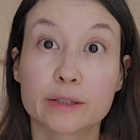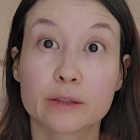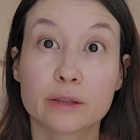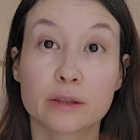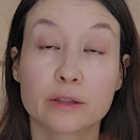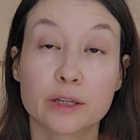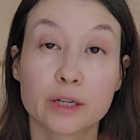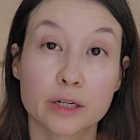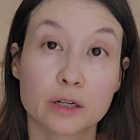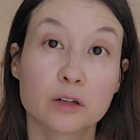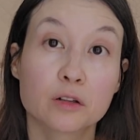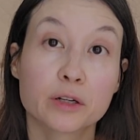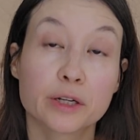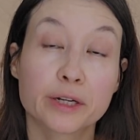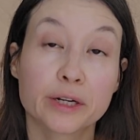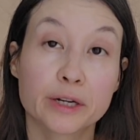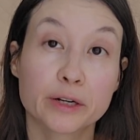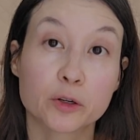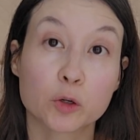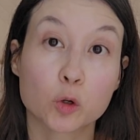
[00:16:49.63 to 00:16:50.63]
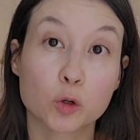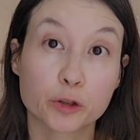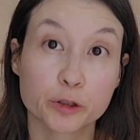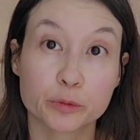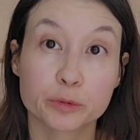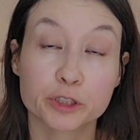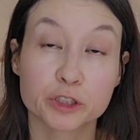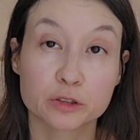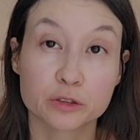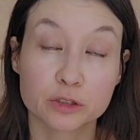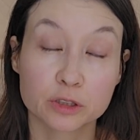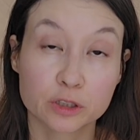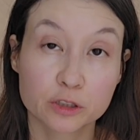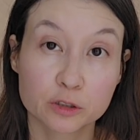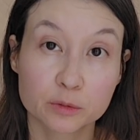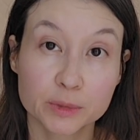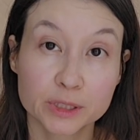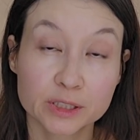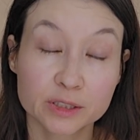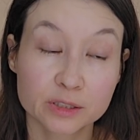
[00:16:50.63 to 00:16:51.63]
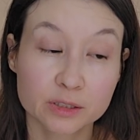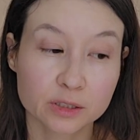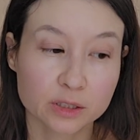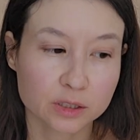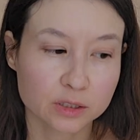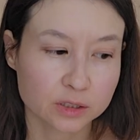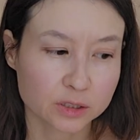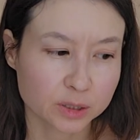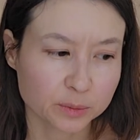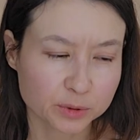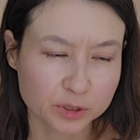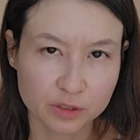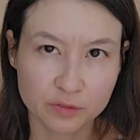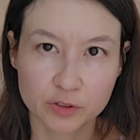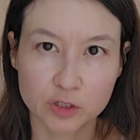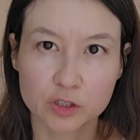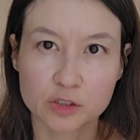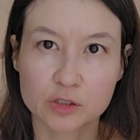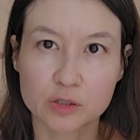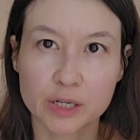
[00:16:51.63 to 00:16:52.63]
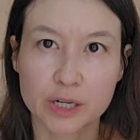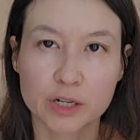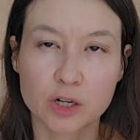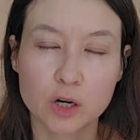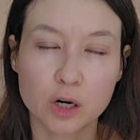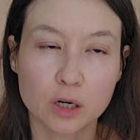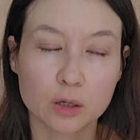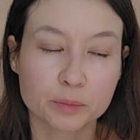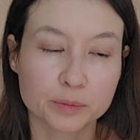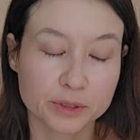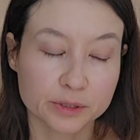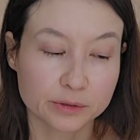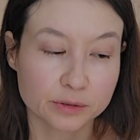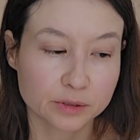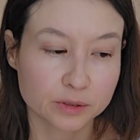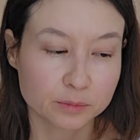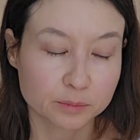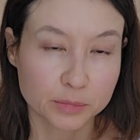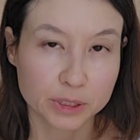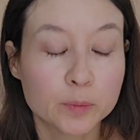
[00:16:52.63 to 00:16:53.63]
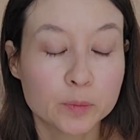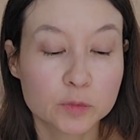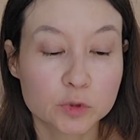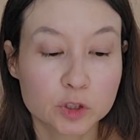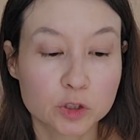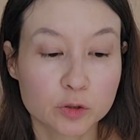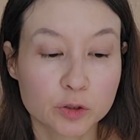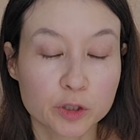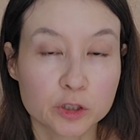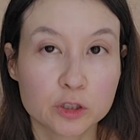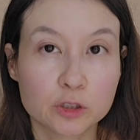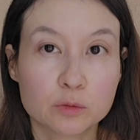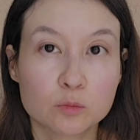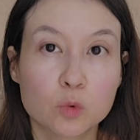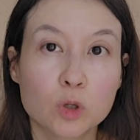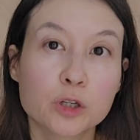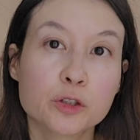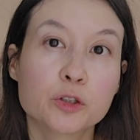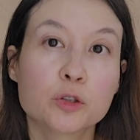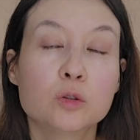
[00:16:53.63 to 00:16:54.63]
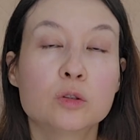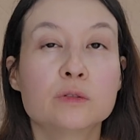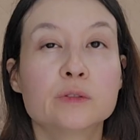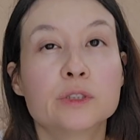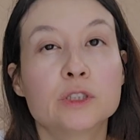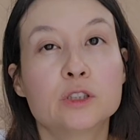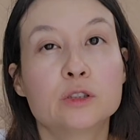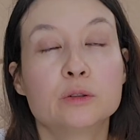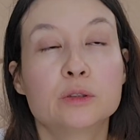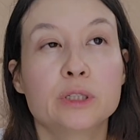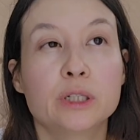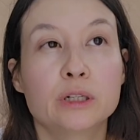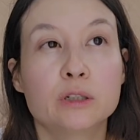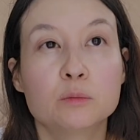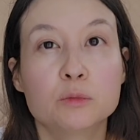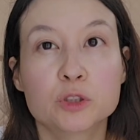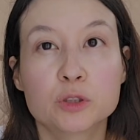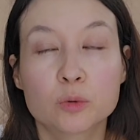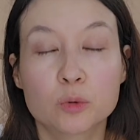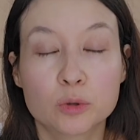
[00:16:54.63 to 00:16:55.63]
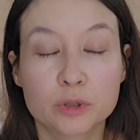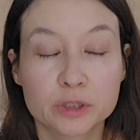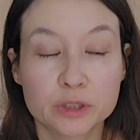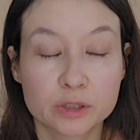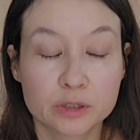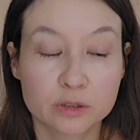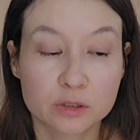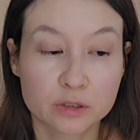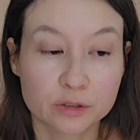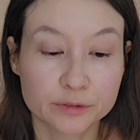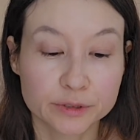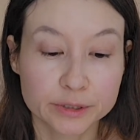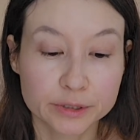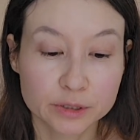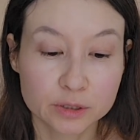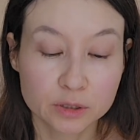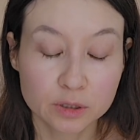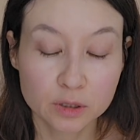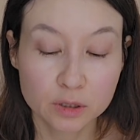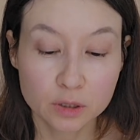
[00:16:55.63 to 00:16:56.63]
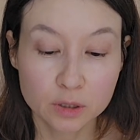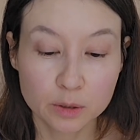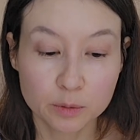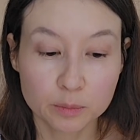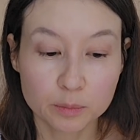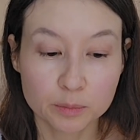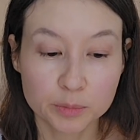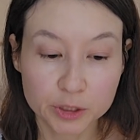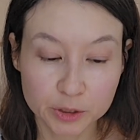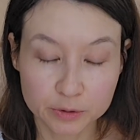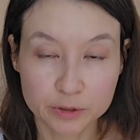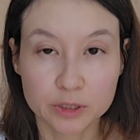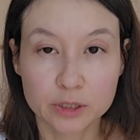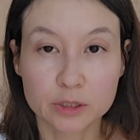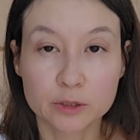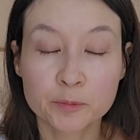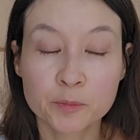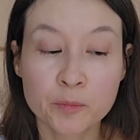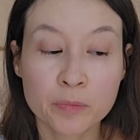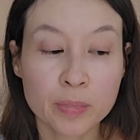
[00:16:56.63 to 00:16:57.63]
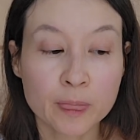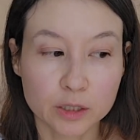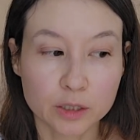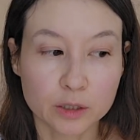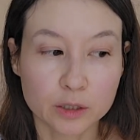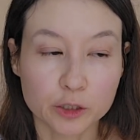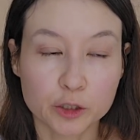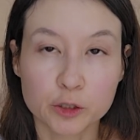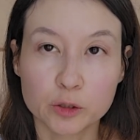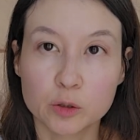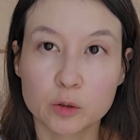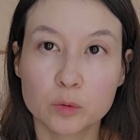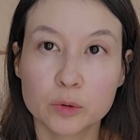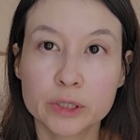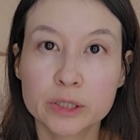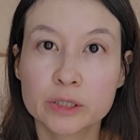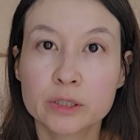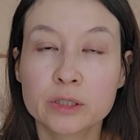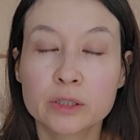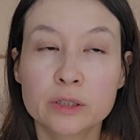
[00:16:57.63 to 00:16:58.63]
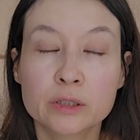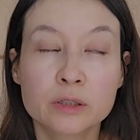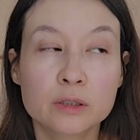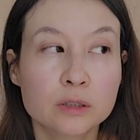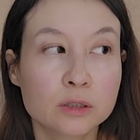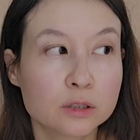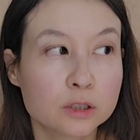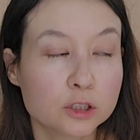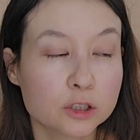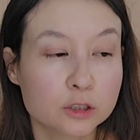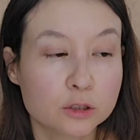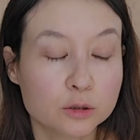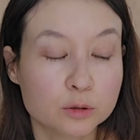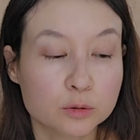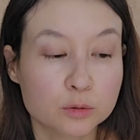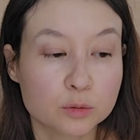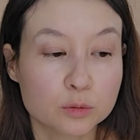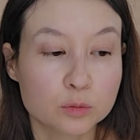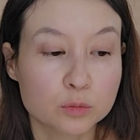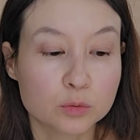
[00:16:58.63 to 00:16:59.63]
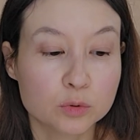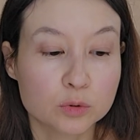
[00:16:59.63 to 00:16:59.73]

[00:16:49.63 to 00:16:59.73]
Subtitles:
the airline had all the original documents, and I believe they also had copies made. So they walk you over to the animals quarantine service building. You go in, you